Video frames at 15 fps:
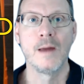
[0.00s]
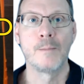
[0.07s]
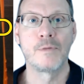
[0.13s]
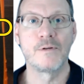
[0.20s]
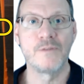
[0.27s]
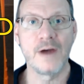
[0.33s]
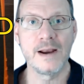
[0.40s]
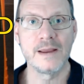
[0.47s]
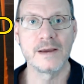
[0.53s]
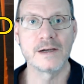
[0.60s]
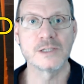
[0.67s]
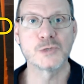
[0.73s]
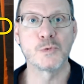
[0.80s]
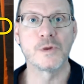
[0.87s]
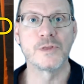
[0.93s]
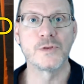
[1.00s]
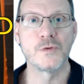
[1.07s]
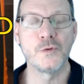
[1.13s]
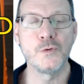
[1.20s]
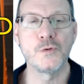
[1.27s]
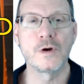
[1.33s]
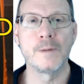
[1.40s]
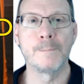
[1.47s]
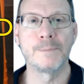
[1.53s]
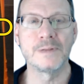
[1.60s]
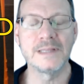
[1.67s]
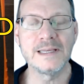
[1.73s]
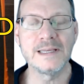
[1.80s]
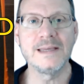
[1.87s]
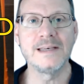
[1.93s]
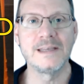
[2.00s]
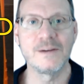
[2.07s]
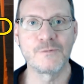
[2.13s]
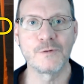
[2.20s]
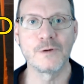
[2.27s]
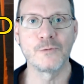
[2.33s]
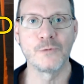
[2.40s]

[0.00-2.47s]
providing us with two completely different